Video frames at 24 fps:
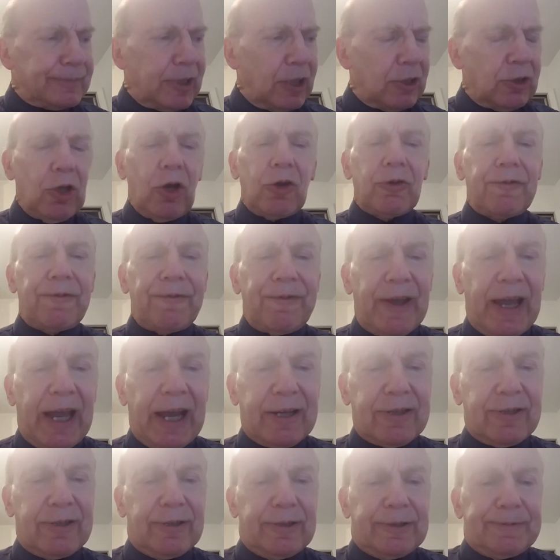load
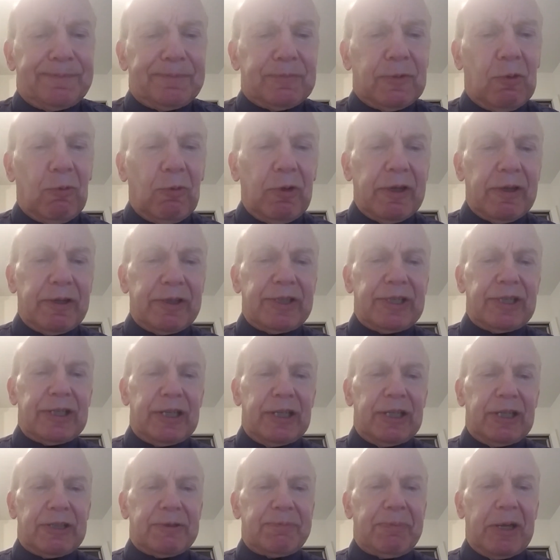factor, which
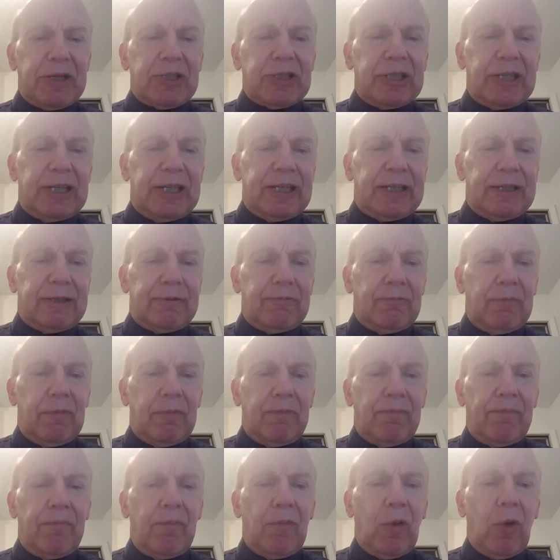especially in
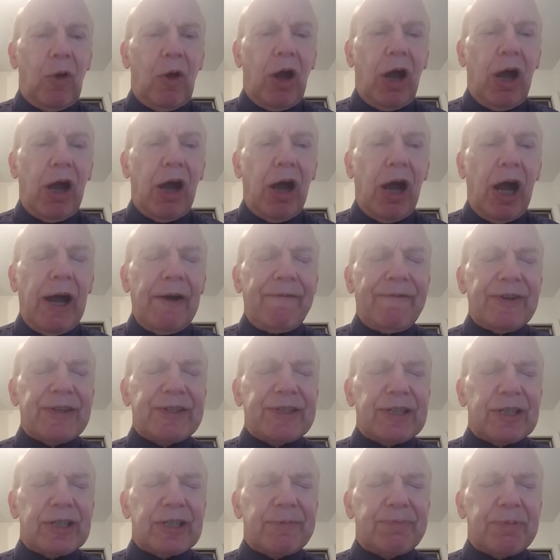
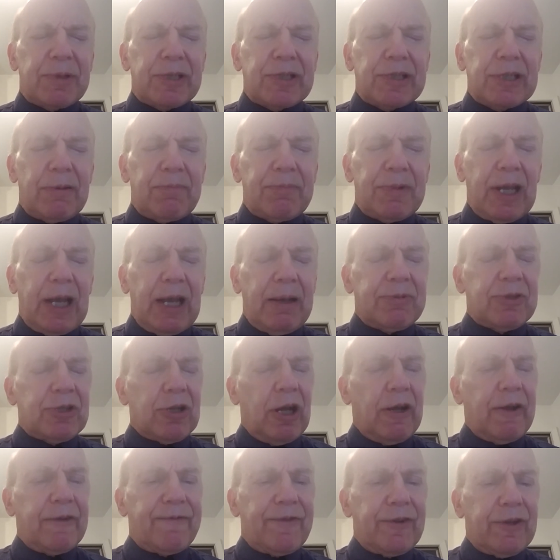offices, but sometimes
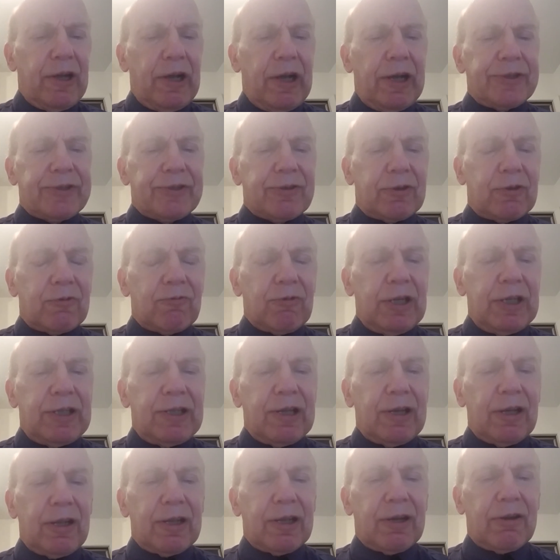also in
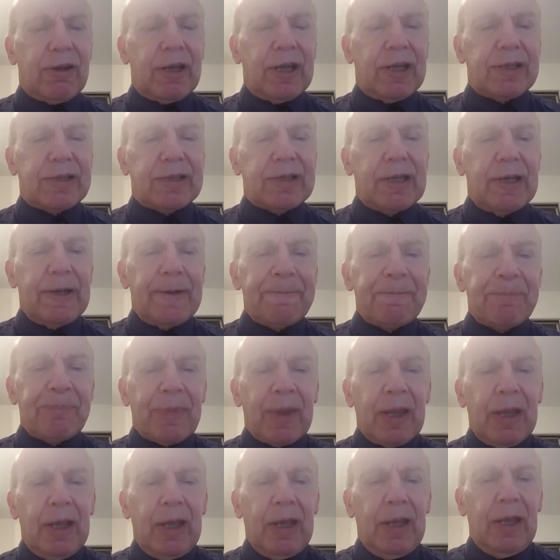retail areas,
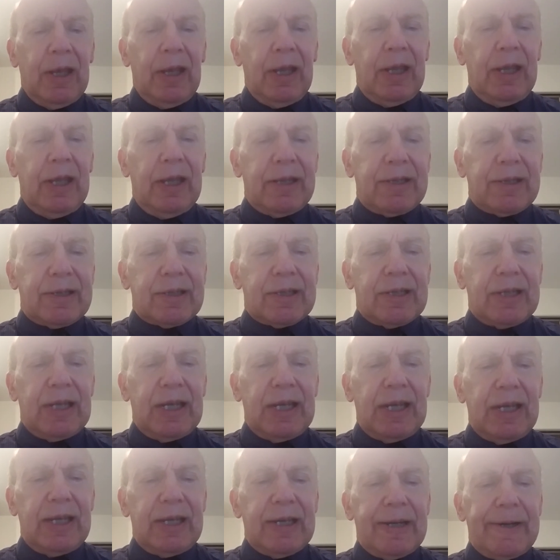it's
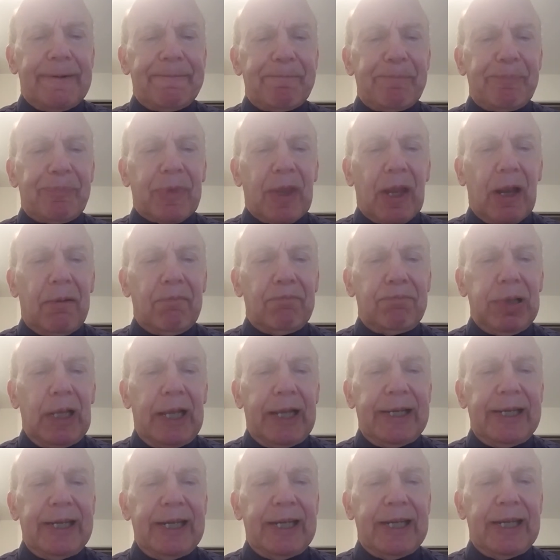the
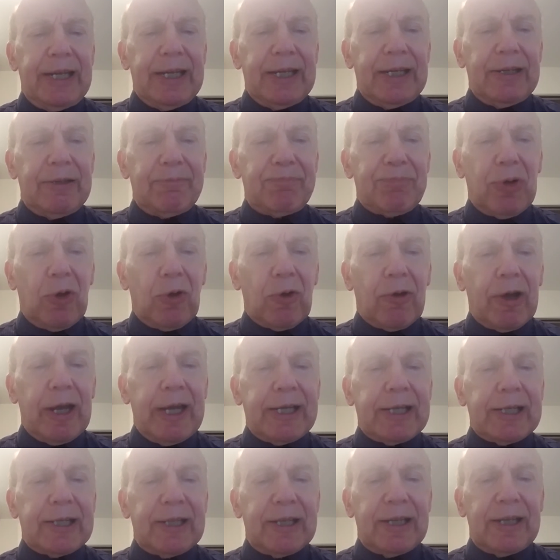blending in
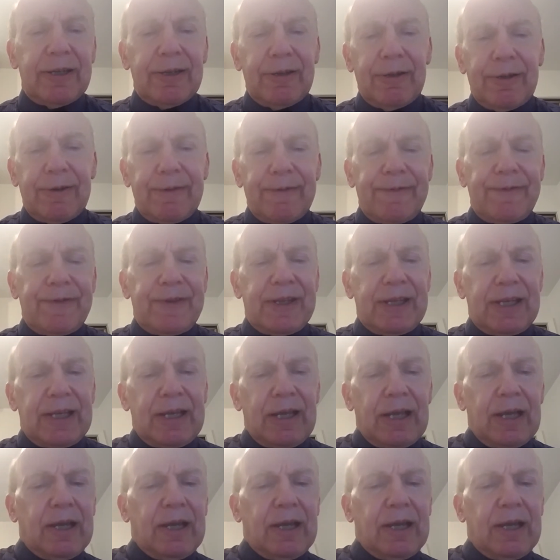proratedly of the